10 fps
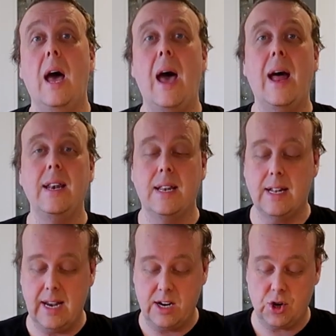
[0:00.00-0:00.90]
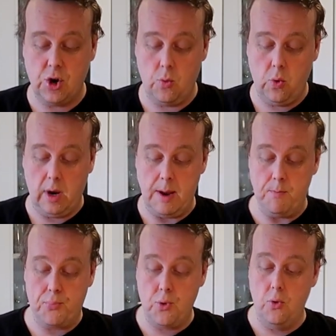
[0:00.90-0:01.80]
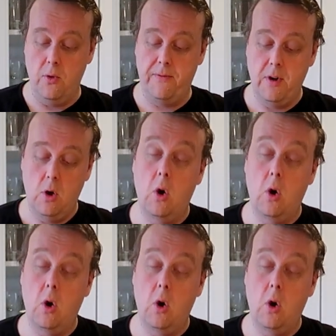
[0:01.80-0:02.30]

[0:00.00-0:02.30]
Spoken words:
And the texture will improve